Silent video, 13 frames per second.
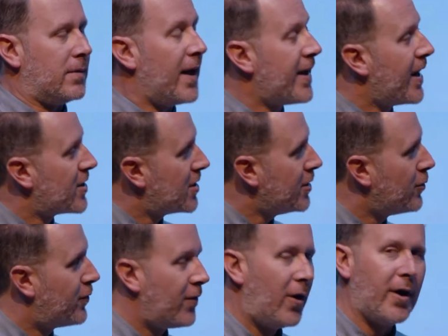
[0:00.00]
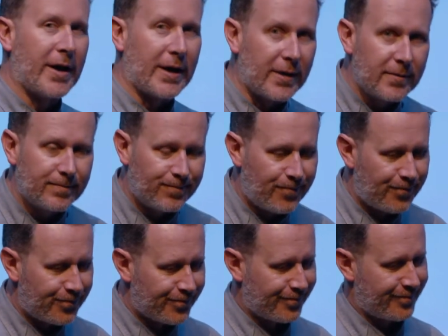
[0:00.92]
and actually you'll find
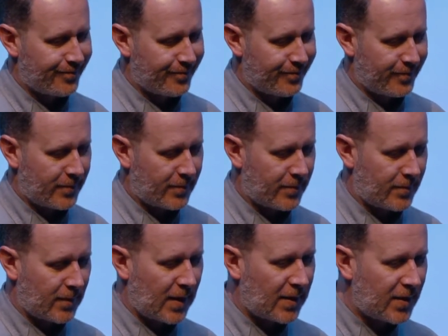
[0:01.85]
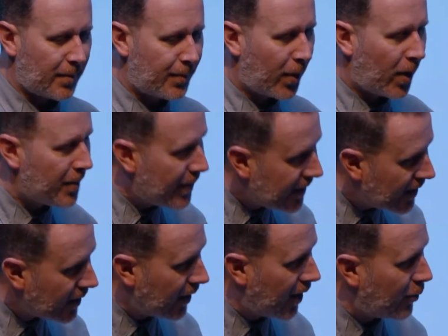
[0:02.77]
that by
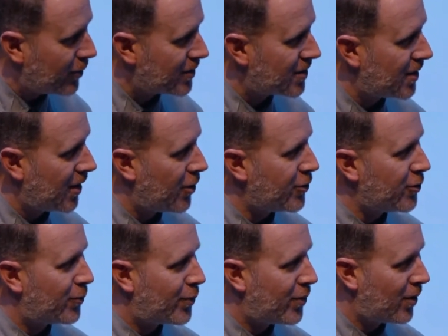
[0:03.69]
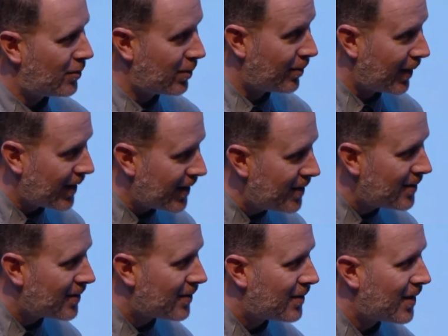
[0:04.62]
being low and slow you'll probably
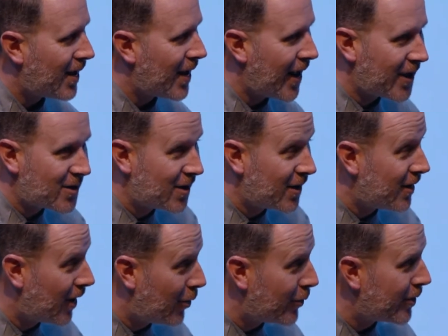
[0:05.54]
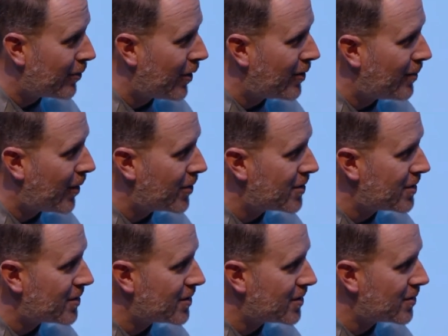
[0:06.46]
actually lower your own
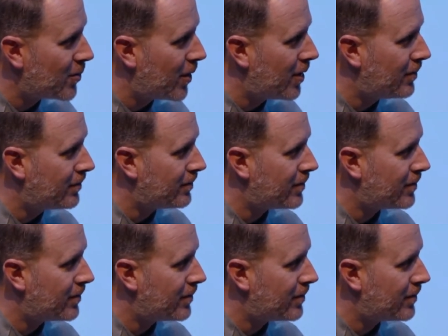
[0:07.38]
emotions as well.